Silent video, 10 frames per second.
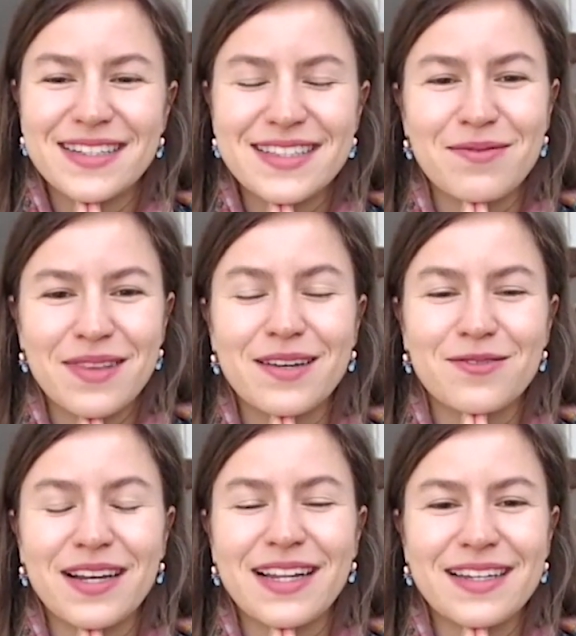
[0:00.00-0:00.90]
Something
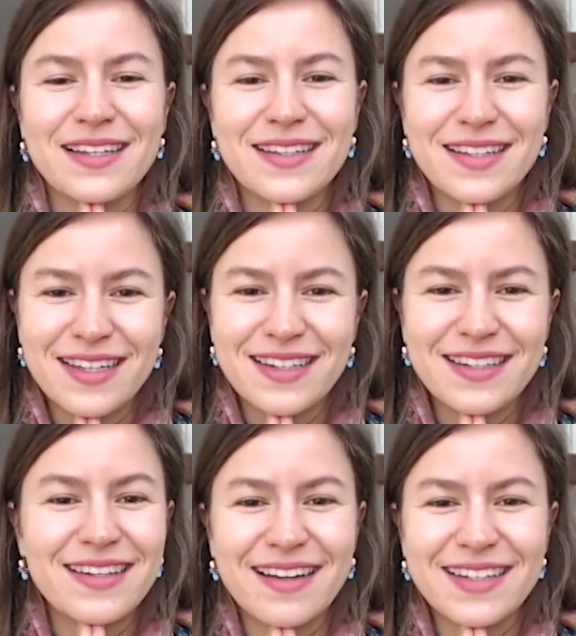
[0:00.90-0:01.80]
really
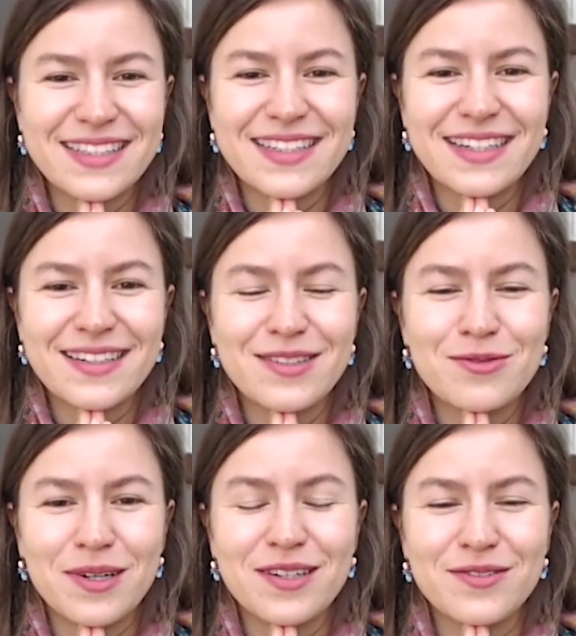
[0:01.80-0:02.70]
nice, cool.
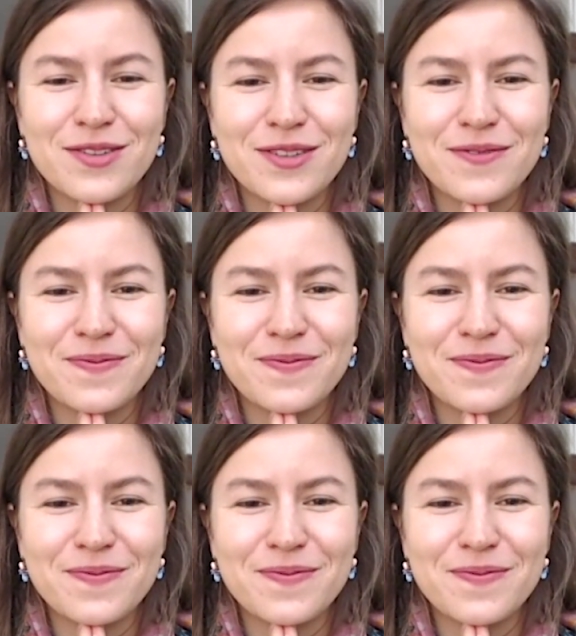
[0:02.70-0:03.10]
Wonderful.